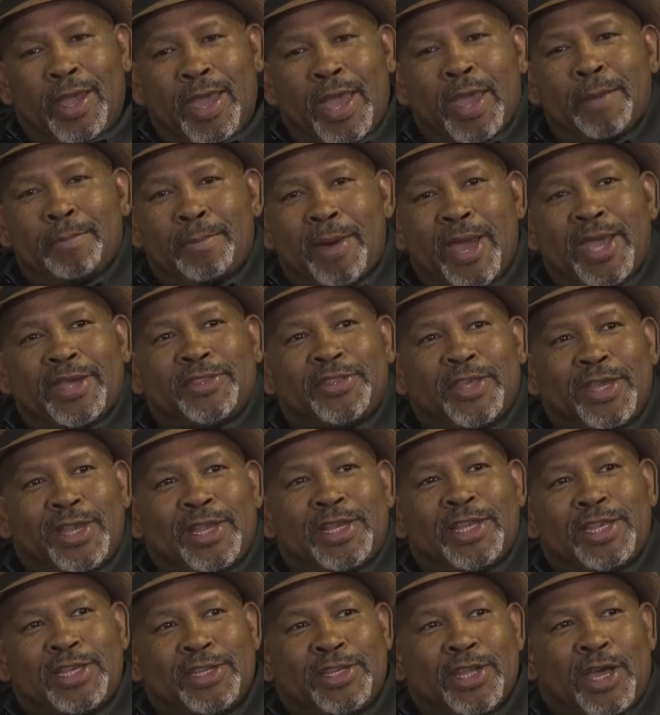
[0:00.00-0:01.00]
am I the
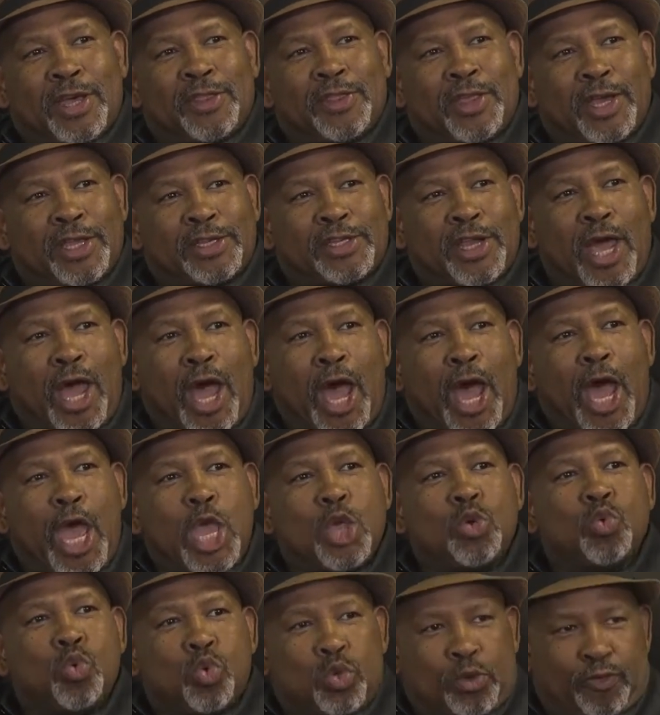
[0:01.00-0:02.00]
leader that
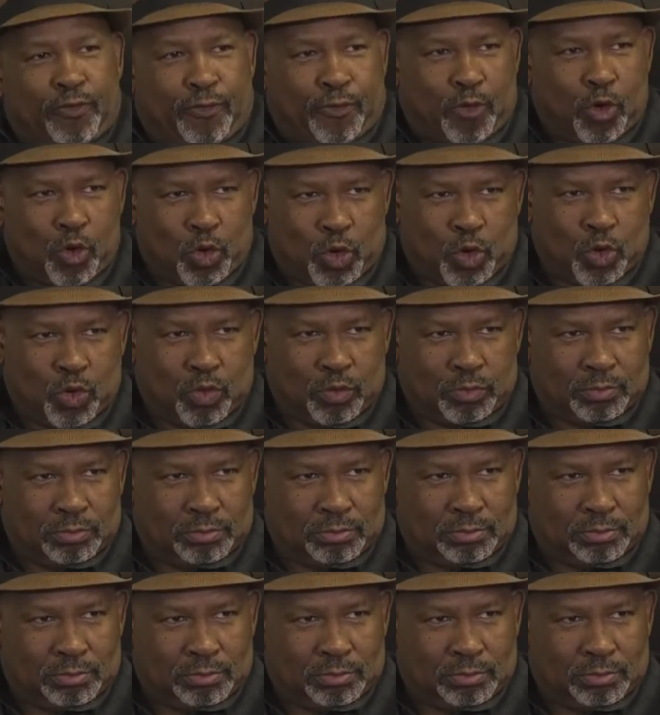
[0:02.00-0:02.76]
I would follow?